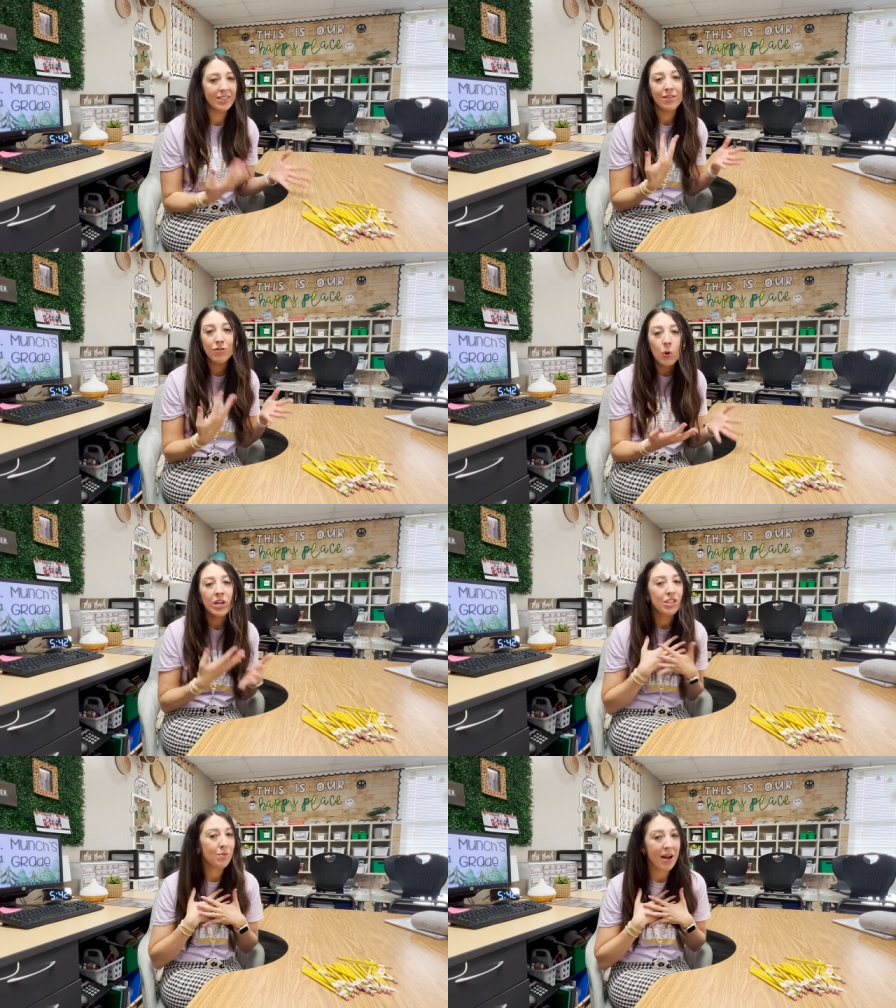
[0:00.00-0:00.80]
Of
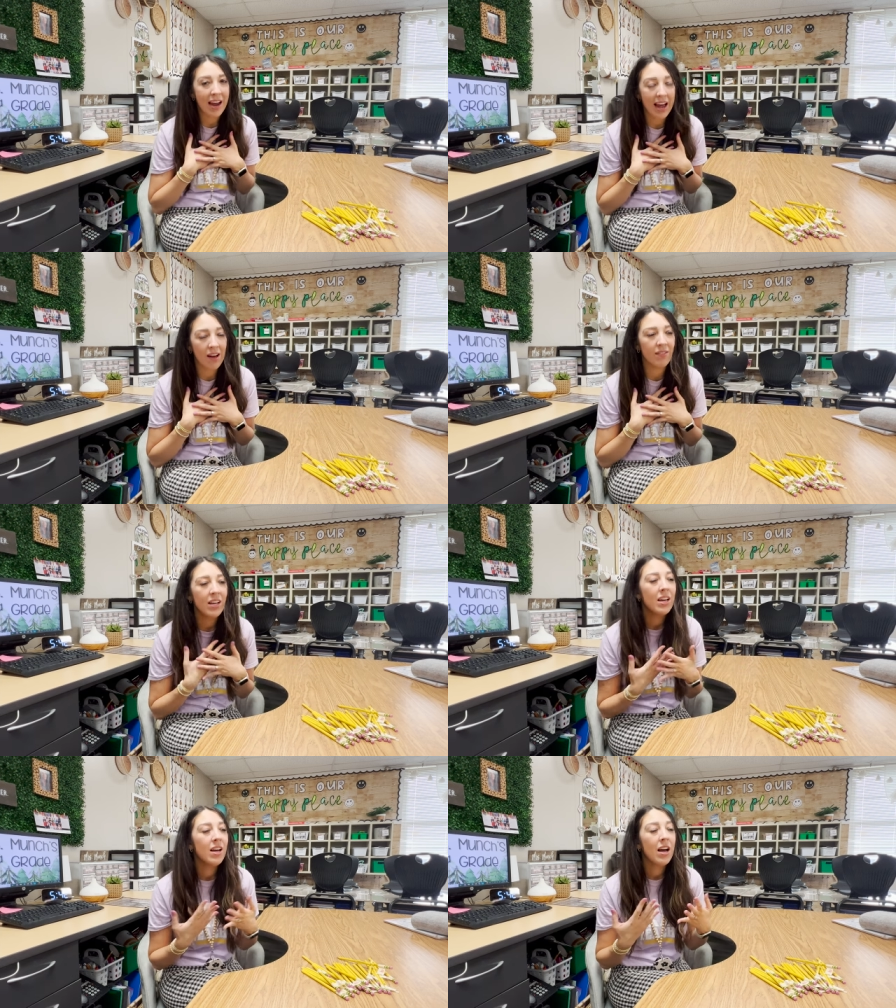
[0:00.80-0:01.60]
course, you might have
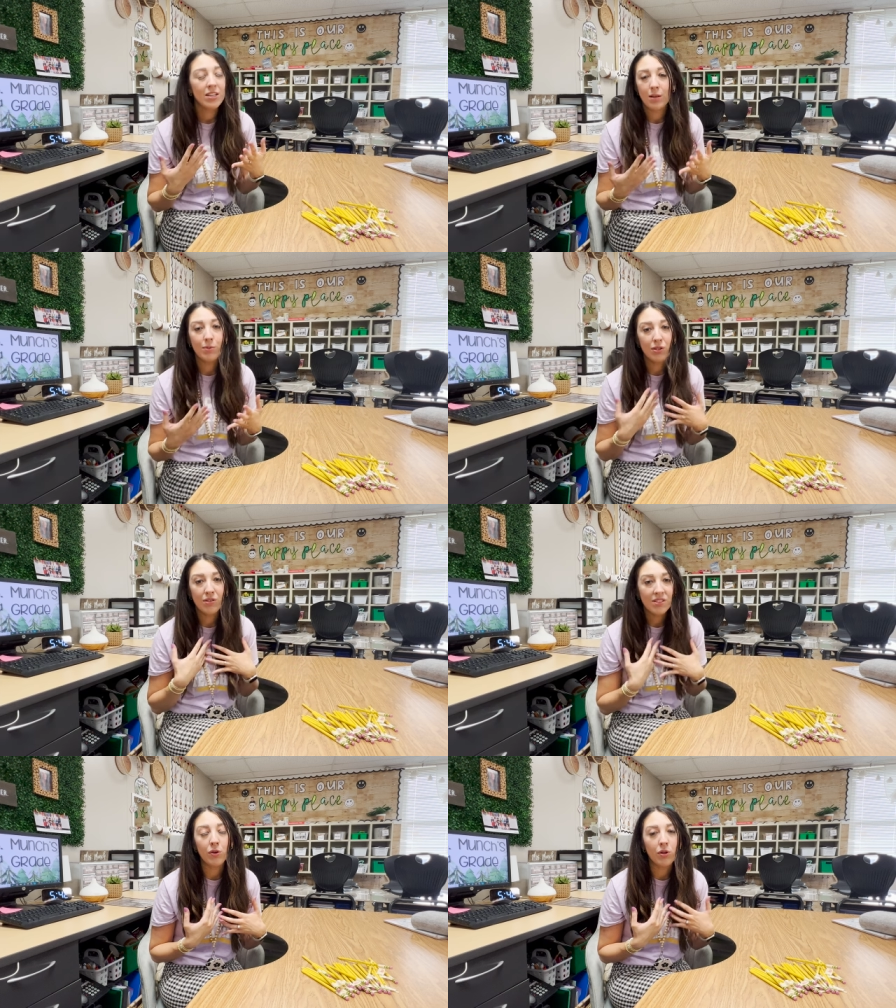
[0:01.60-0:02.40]
some
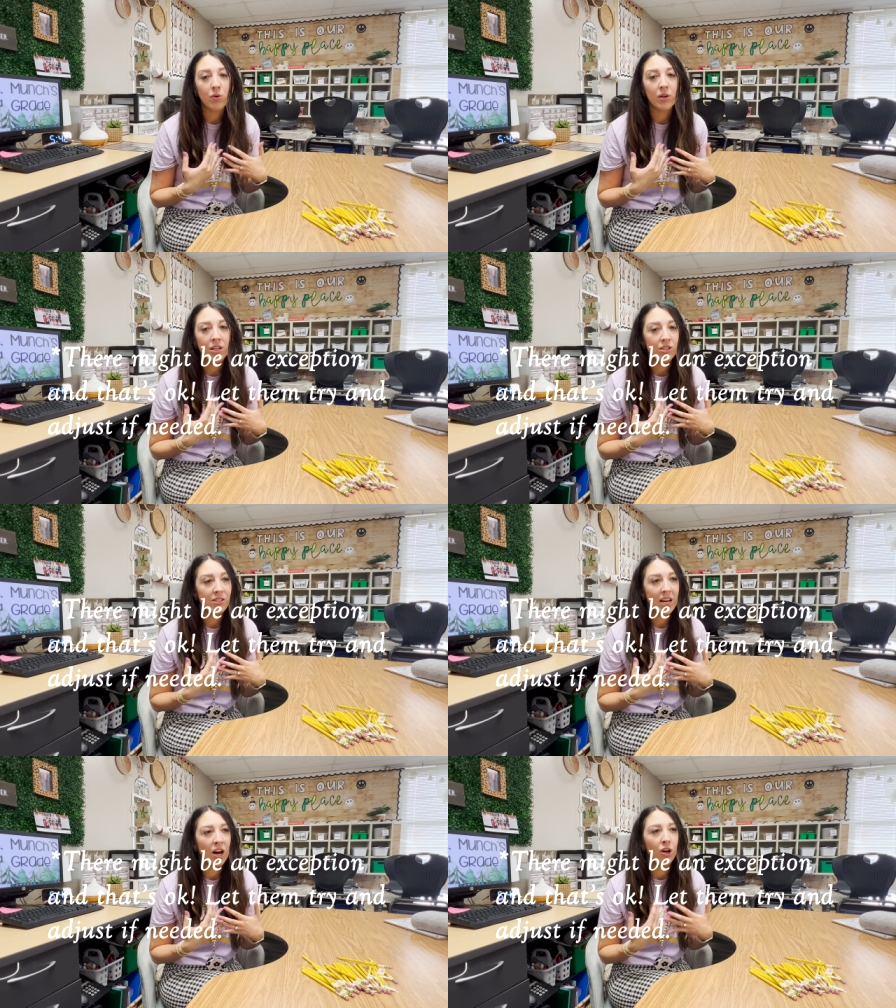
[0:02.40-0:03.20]
students you can just
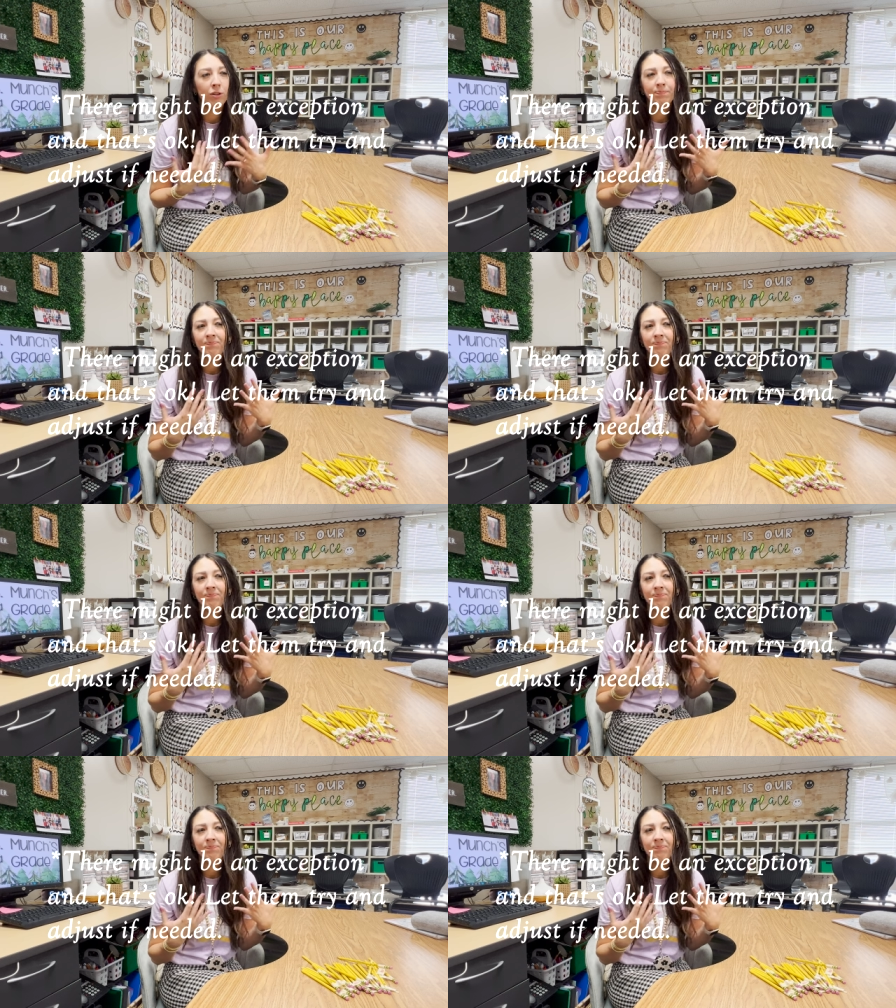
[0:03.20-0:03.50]
tell